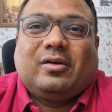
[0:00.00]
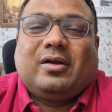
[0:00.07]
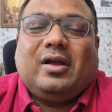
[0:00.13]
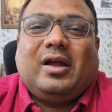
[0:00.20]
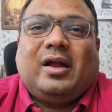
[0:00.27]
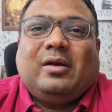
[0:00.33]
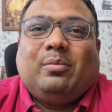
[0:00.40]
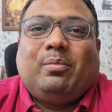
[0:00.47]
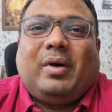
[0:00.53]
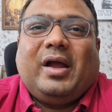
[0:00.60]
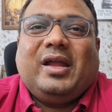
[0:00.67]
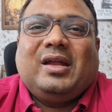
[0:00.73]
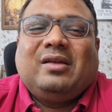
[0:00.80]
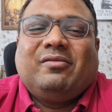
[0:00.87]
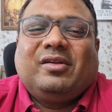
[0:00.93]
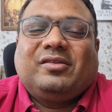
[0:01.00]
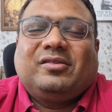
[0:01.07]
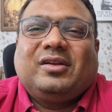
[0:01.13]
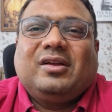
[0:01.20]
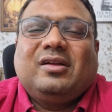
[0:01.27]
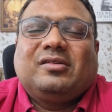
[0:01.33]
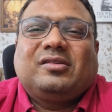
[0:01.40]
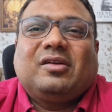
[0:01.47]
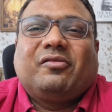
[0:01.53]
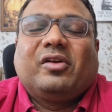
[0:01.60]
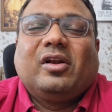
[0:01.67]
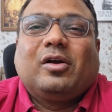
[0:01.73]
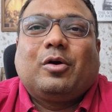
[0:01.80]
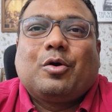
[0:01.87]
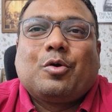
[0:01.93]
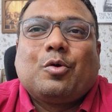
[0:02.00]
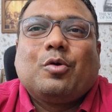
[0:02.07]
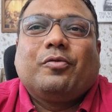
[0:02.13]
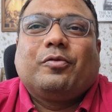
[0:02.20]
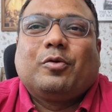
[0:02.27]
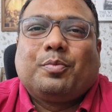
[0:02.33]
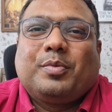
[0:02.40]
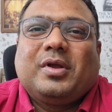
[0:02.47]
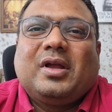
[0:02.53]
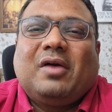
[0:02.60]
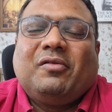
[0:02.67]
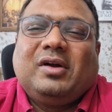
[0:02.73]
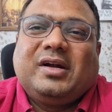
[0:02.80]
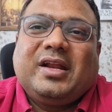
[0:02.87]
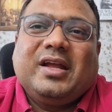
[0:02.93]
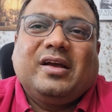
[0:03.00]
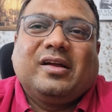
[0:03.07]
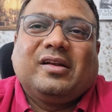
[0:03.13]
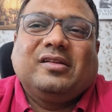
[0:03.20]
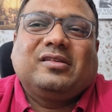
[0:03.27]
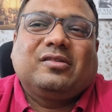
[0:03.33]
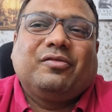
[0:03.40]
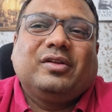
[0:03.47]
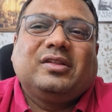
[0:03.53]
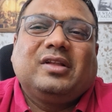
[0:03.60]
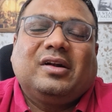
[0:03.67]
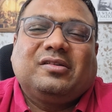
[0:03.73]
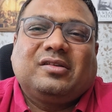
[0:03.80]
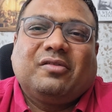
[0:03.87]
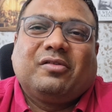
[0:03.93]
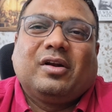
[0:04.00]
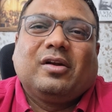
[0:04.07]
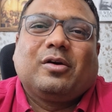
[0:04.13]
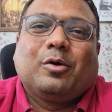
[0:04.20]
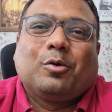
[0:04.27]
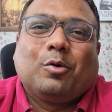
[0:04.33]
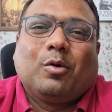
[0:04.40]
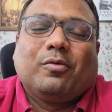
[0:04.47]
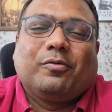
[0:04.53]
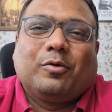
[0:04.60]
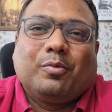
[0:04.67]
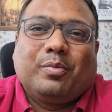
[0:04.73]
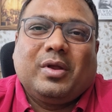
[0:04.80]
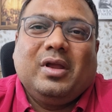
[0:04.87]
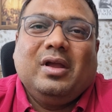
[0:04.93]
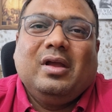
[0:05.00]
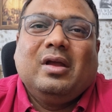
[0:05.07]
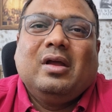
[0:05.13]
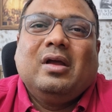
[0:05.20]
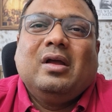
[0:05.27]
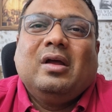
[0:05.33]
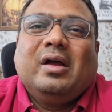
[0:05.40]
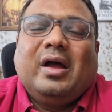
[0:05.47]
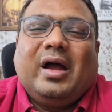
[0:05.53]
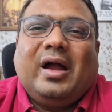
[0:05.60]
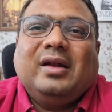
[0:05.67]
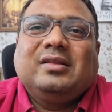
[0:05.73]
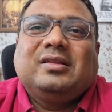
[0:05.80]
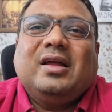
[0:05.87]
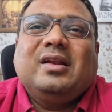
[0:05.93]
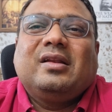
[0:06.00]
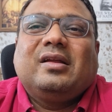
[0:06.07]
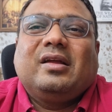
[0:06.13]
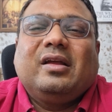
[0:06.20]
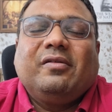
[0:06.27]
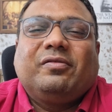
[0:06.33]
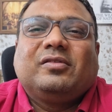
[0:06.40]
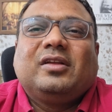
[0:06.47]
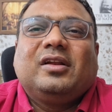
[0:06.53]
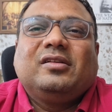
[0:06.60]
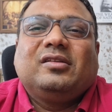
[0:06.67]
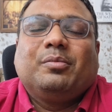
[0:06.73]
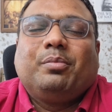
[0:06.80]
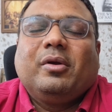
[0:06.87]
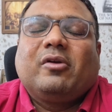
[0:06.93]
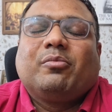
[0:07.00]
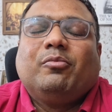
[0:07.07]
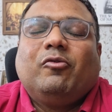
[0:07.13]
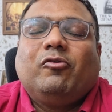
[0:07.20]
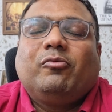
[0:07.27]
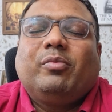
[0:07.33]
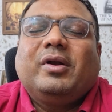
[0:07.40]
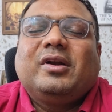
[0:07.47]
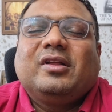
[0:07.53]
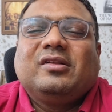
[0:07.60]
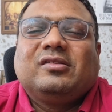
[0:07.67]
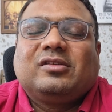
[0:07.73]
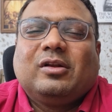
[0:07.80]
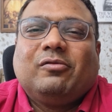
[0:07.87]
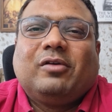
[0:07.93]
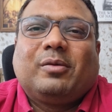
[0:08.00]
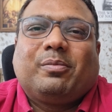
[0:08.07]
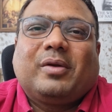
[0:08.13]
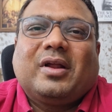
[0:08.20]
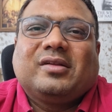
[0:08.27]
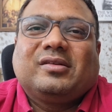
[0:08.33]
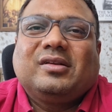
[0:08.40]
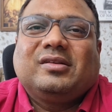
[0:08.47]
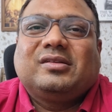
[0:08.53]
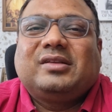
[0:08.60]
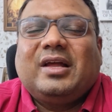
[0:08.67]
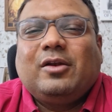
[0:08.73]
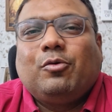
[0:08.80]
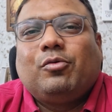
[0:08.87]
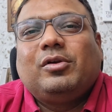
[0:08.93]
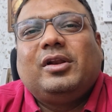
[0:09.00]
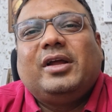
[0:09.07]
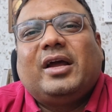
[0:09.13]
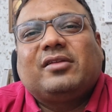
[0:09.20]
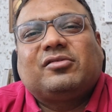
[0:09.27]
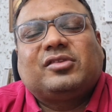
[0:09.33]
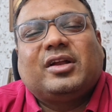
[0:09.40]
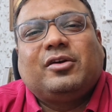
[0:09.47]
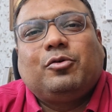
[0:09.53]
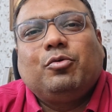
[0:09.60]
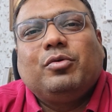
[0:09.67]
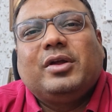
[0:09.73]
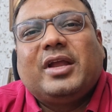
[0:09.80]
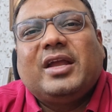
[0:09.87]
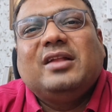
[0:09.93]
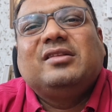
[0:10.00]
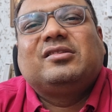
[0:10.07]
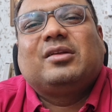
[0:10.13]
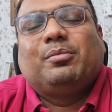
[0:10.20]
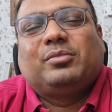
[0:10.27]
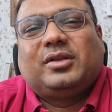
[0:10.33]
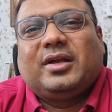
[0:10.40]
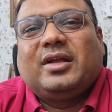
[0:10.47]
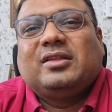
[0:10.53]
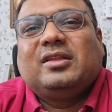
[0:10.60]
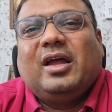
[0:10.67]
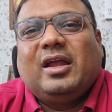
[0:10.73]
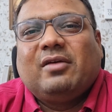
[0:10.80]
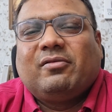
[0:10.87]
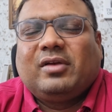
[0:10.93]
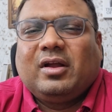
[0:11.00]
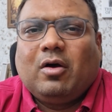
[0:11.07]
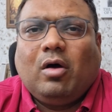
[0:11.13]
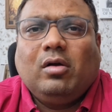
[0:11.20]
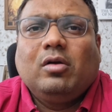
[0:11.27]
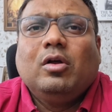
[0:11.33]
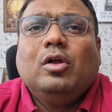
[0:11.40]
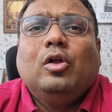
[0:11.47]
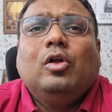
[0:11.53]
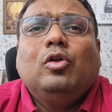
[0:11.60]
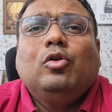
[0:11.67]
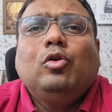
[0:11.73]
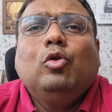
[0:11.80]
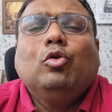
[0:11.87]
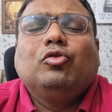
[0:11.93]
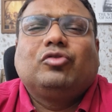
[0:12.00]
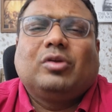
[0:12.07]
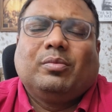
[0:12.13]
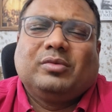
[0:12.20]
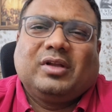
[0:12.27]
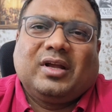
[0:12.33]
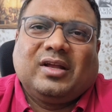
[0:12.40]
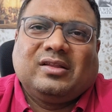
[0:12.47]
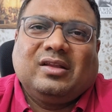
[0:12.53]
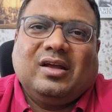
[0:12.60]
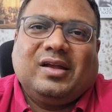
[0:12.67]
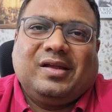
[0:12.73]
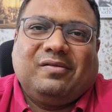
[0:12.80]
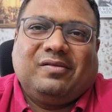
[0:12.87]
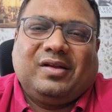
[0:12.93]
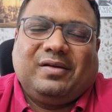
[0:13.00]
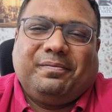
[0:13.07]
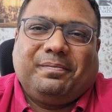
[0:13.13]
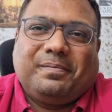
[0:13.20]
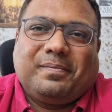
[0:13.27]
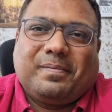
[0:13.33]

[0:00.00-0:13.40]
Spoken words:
And by investing several crore of rupee, I will take risk with that several crore of rupee. And then if there is a big movement in silver prices, then only I stand to gain something in the evening or lose something in the evening.